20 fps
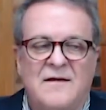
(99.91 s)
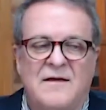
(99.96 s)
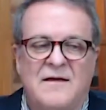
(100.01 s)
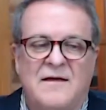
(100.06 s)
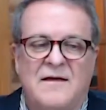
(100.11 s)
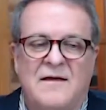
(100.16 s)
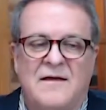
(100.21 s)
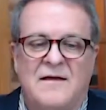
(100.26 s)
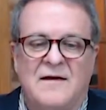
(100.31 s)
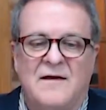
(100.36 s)

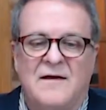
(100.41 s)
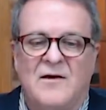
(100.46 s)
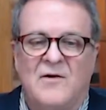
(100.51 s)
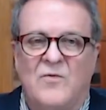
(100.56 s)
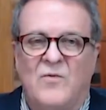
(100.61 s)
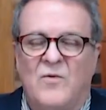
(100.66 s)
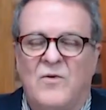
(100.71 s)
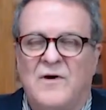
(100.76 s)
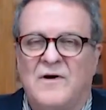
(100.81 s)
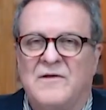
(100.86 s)
and
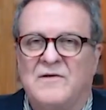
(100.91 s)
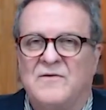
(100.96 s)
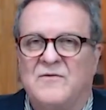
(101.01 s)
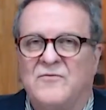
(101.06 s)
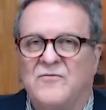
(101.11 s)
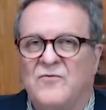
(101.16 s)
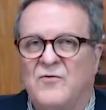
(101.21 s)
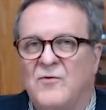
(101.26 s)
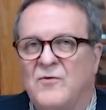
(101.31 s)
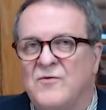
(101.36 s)
what
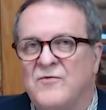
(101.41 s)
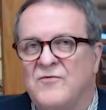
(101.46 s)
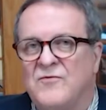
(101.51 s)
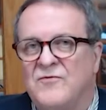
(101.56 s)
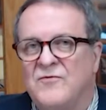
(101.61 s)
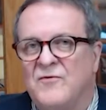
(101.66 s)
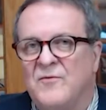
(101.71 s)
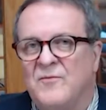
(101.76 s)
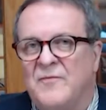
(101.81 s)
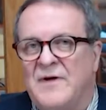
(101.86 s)
sources of